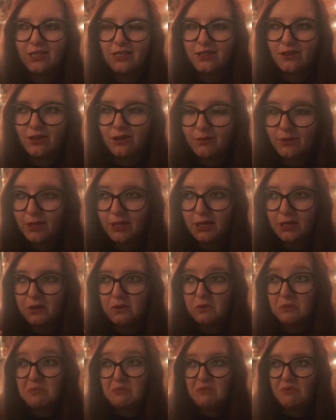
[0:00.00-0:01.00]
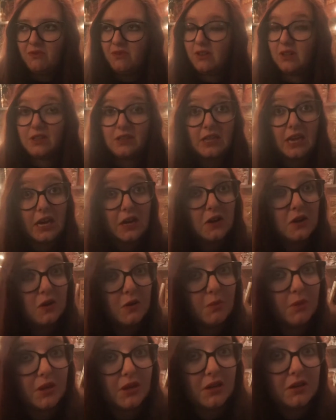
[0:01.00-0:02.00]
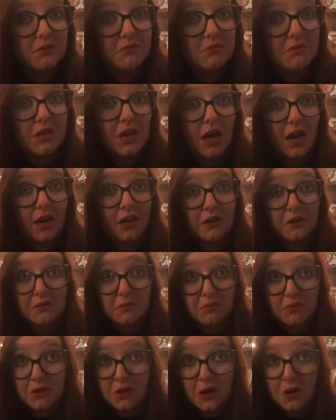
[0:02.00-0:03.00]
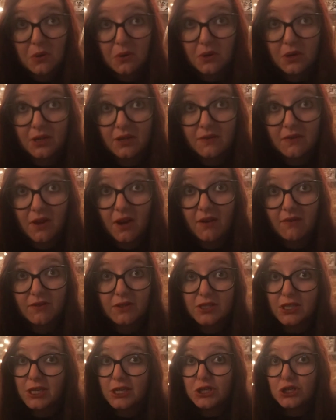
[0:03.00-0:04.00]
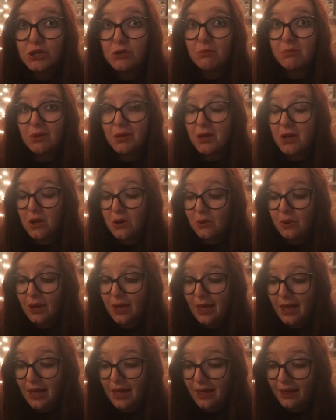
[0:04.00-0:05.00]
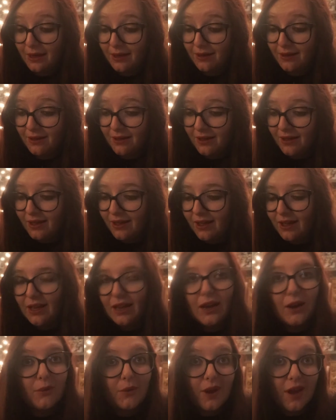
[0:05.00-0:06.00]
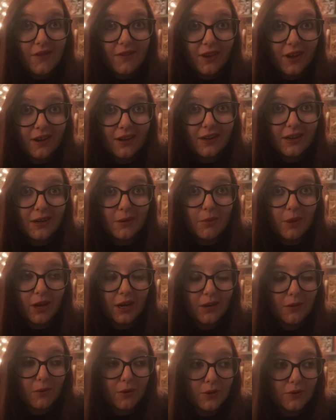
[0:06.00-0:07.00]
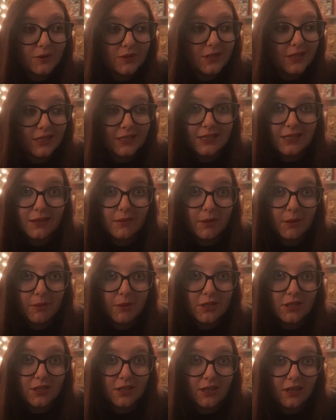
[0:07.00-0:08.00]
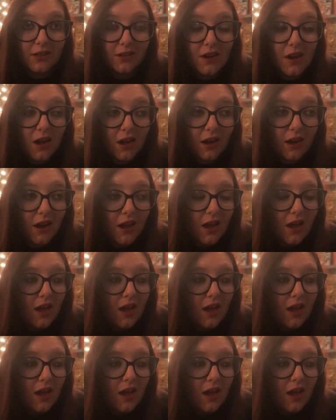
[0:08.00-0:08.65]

in there and I'm like, I feel like that could have been a higher priority of conversation, but okay. We haven't gotten into Bind runes. so that's going to be much later on,